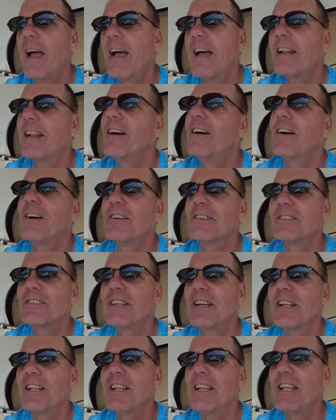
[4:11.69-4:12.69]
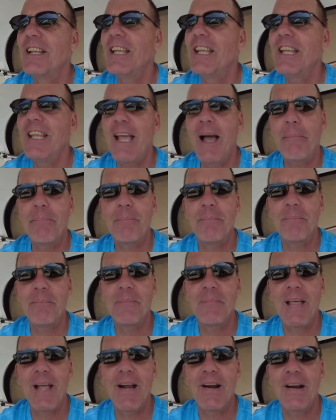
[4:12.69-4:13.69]
And all of a sudden, yep,
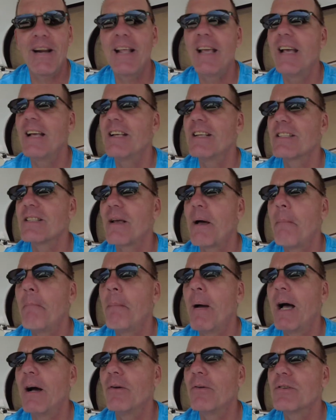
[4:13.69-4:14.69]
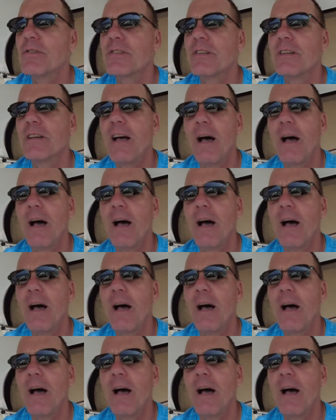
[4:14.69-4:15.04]
there it is, a mouse